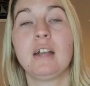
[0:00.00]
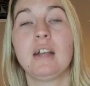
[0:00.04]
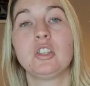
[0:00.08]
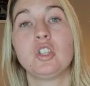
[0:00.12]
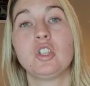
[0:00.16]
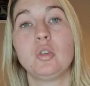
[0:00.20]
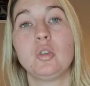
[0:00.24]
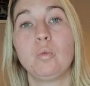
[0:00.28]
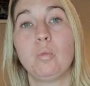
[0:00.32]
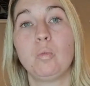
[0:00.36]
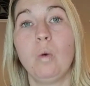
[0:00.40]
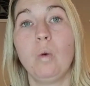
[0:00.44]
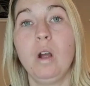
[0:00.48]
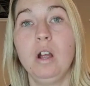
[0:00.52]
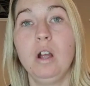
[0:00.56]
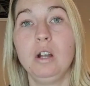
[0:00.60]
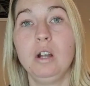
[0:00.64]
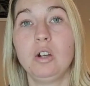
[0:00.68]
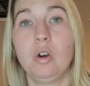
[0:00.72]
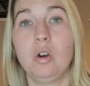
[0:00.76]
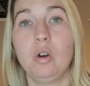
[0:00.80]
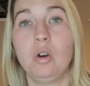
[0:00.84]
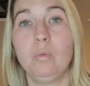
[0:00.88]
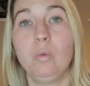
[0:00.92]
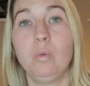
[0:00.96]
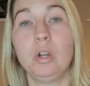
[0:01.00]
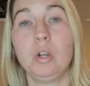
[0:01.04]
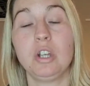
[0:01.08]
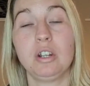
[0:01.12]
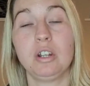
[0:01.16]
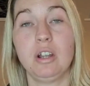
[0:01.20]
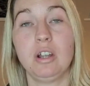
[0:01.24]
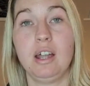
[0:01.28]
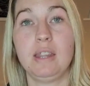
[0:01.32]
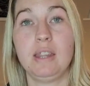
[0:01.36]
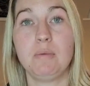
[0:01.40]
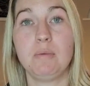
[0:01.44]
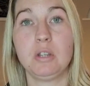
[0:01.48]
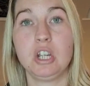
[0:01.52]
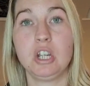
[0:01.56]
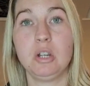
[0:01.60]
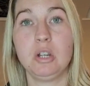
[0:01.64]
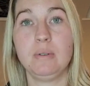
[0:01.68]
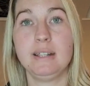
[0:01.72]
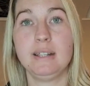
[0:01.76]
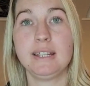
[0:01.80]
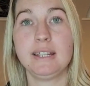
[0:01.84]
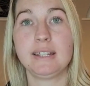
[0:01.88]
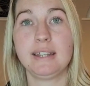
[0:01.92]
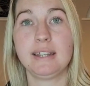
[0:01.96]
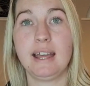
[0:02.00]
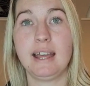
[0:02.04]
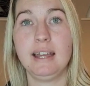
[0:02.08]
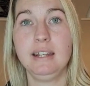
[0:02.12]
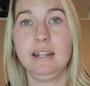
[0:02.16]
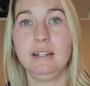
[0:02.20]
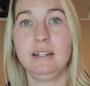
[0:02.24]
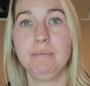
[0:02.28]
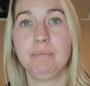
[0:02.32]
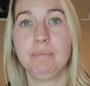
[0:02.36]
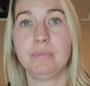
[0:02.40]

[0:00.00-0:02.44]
to work on what you'd like them to do instead.